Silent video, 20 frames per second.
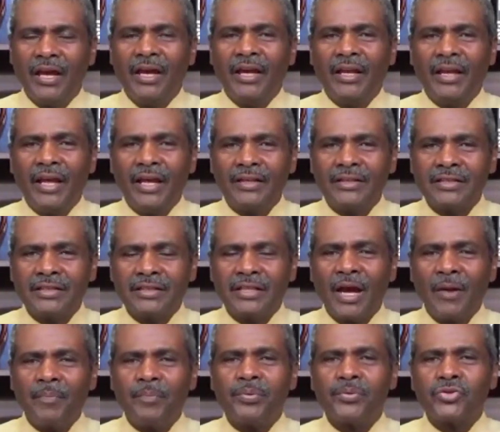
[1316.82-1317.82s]
and had
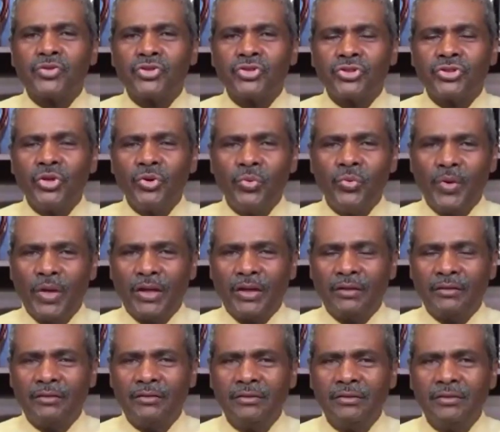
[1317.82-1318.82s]
stopped
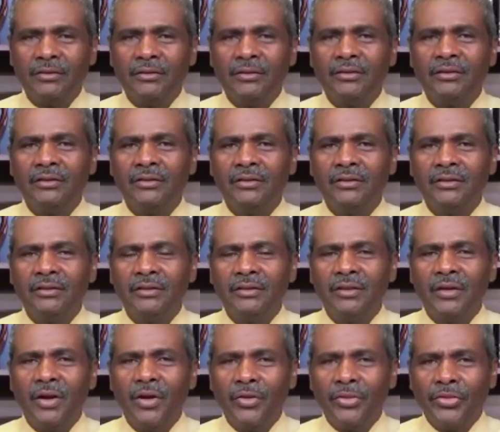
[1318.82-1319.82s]
pursuing
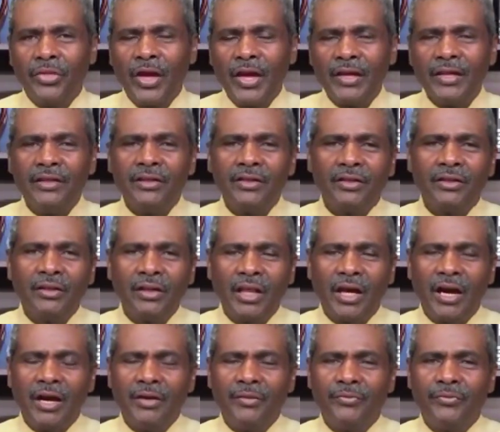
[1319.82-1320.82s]
that in her
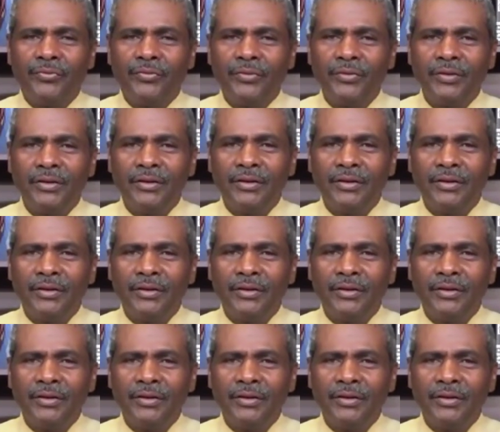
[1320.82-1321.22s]
life